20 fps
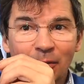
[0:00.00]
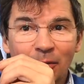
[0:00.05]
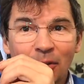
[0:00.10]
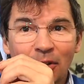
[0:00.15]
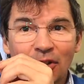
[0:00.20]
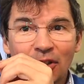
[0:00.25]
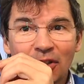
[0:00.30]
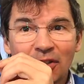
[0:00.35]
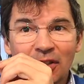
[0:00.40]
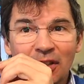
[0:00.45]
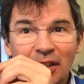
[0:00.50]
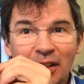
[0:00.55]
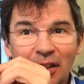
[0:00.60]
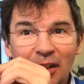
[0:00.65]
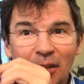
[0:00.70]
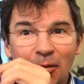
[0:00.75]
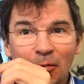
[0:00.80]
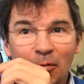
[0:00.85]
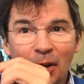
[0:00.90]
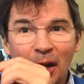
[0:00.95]
which is
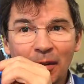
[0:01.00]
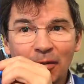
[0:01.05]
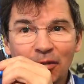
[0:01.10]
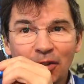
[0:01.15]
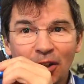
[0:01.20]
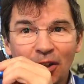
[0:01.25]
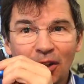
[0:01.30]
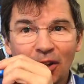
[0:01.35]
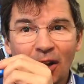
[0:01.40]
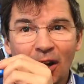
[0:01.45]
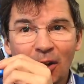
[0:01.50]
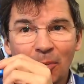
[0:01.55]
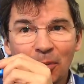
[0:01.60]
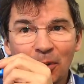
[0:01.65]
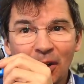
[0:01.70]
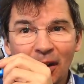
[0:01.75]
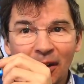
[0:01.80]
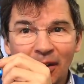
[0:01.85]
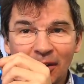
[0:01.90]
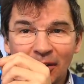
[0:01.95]
the Waveshare
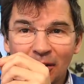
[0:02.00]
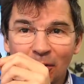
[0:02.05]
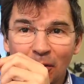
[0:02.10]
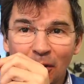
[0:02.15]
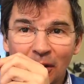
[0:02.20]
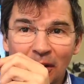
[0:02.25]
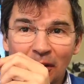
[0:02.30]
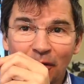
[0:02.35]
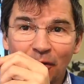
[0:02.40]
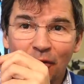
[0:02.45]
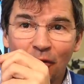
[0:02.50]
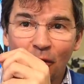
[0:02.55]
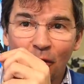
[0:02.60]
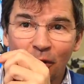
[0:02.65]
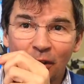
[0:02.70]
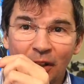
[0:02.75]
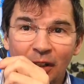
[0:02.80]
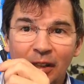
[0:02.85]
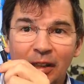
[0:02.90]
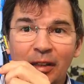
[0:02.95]

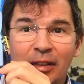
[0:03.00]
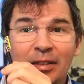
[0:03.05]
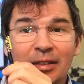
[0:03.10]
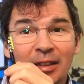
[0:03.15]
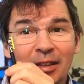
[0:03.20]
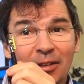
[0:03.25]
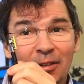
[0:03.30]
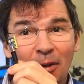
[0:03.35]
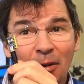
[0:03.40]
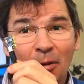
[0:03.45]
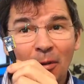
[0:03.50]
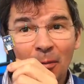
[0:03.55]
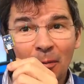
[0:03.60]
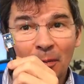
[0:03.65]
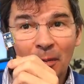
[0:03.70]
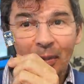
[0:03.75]
RP2040-0.